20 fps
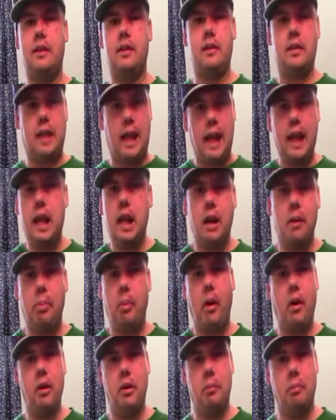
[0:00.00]
taking up
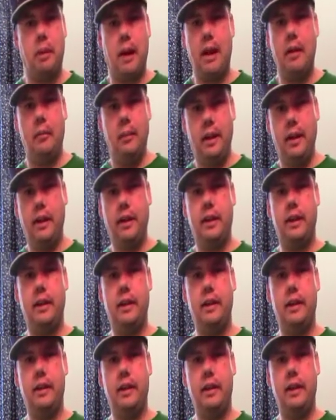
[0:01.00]
all your bandwidth?
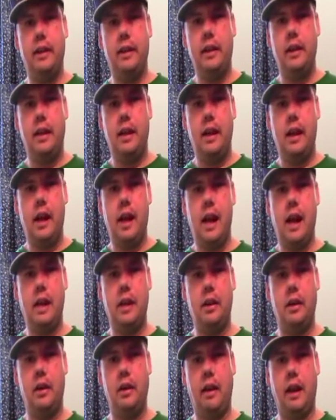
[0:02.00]
And
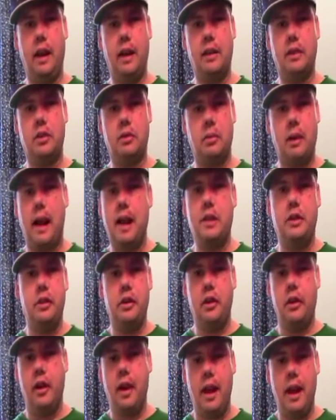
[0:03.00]
you're like scratching
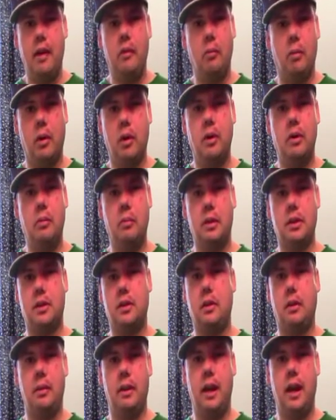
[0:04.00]
your head wondering what's
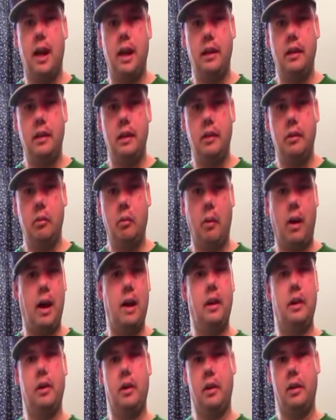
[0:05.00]
going on? Why
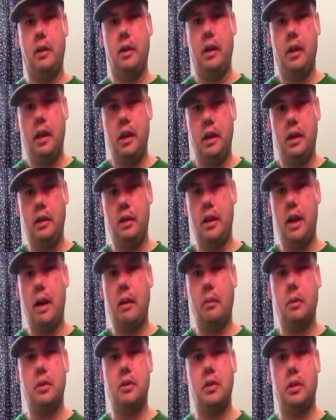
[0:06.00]
your
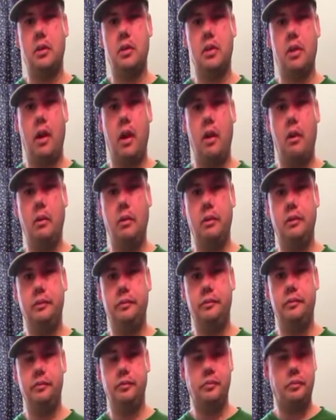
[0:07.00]
network's so slow?
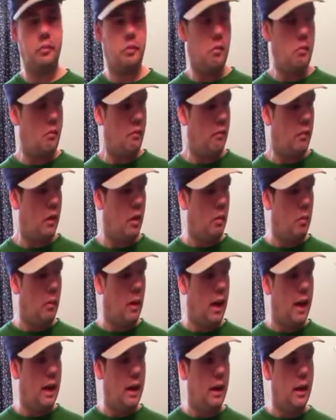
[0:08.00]
And
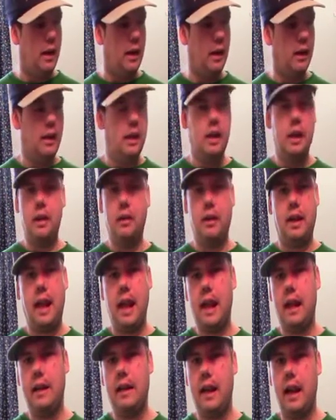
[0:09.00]
why you
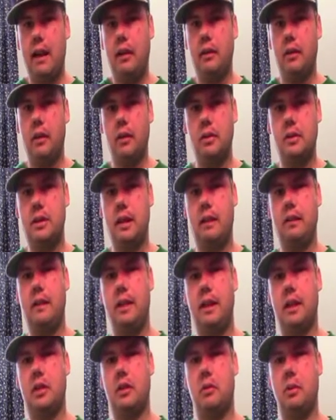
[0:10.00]
can't download
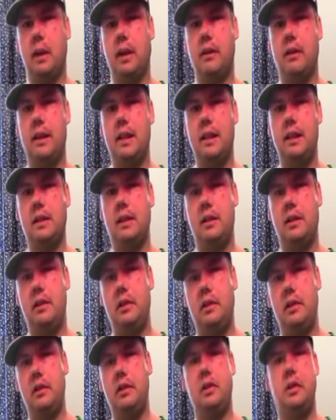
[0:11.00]
something as quickly as you
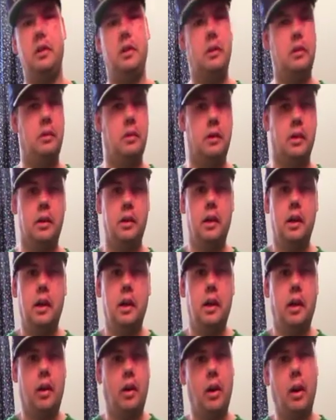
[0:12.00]
used to, or
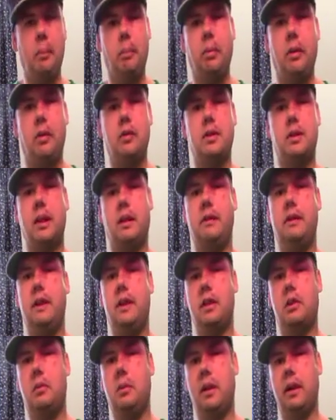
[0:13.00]
upload something
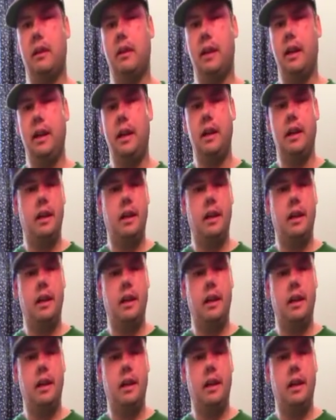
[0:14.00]
as quickly?